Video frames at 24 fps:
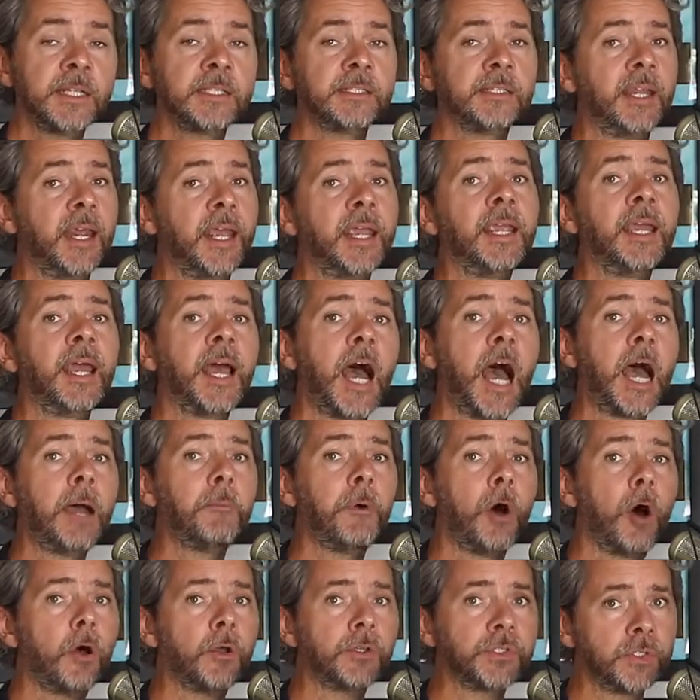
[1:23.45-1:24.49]
Today,
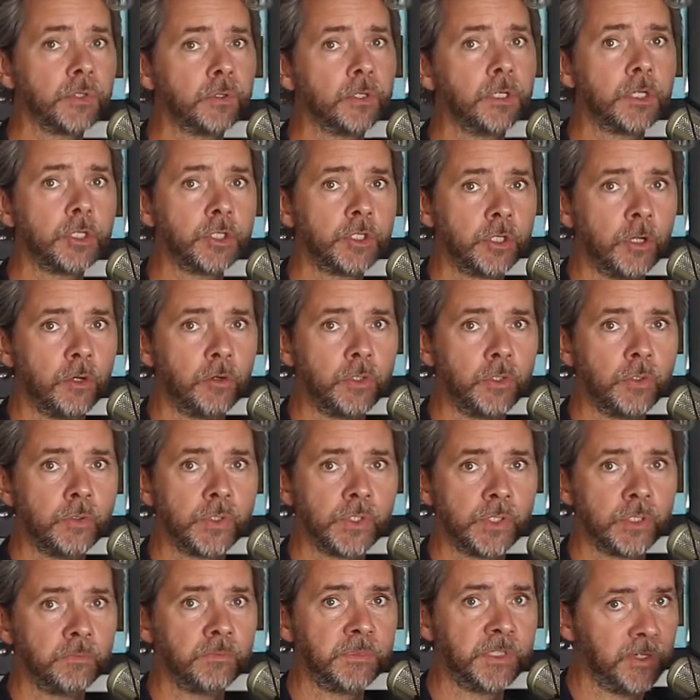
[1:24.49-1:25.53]
I'm also going to show you
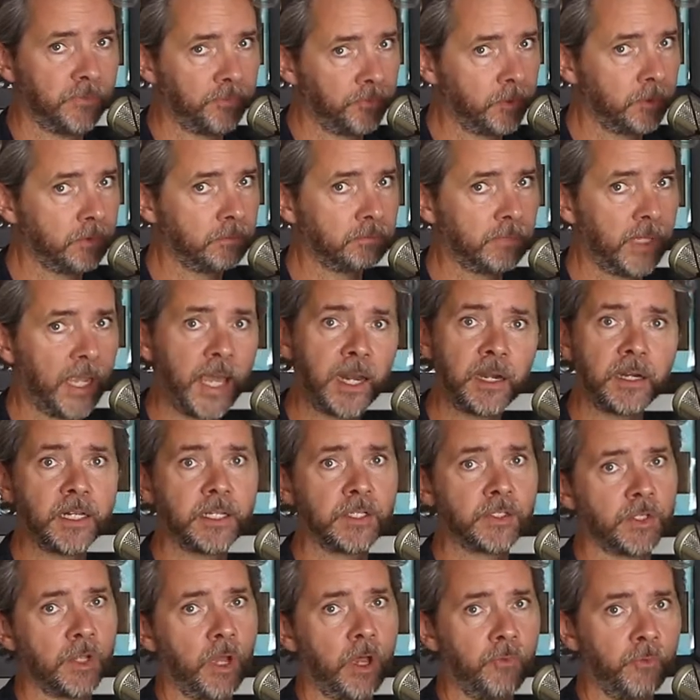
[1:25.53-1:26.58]
some different
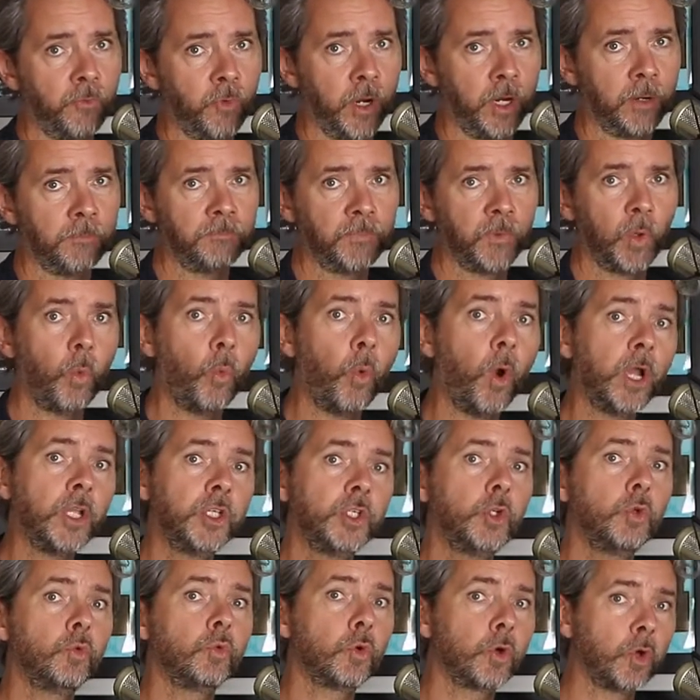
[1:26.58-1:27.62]
editing software, what
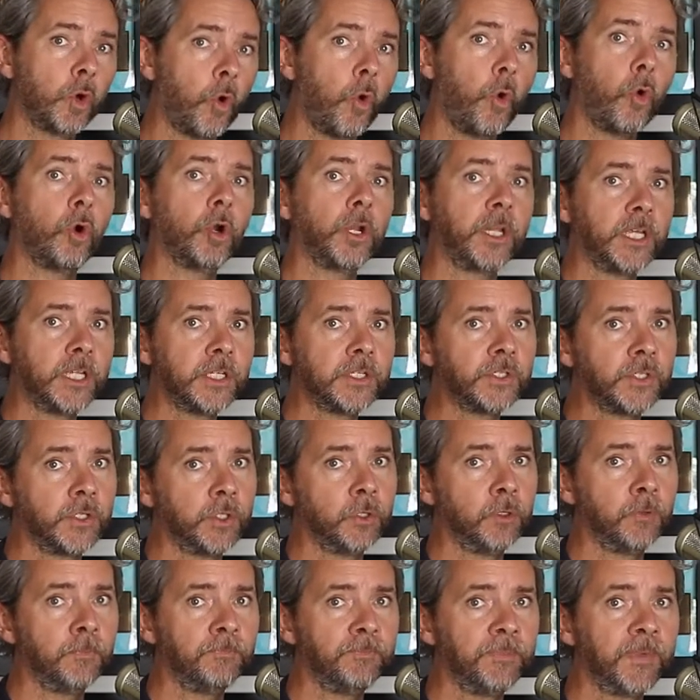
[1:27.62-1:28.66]
you record
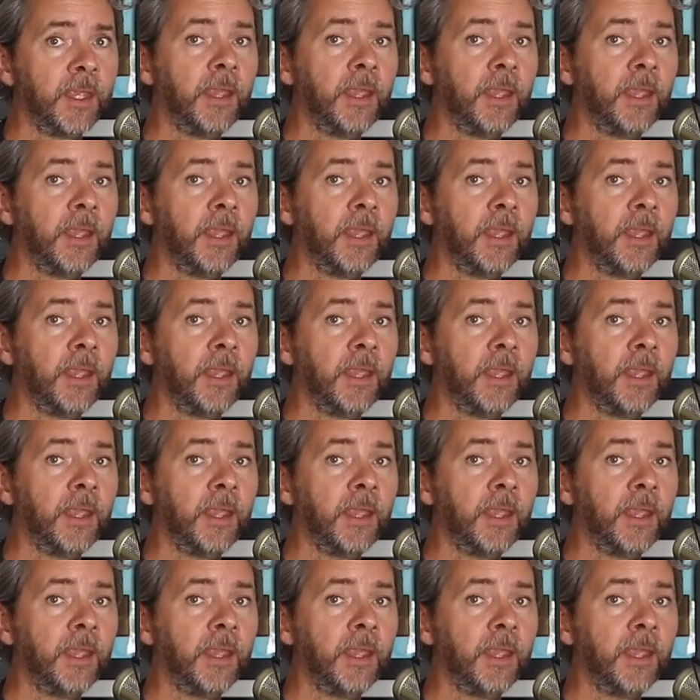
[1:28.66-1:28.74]
into,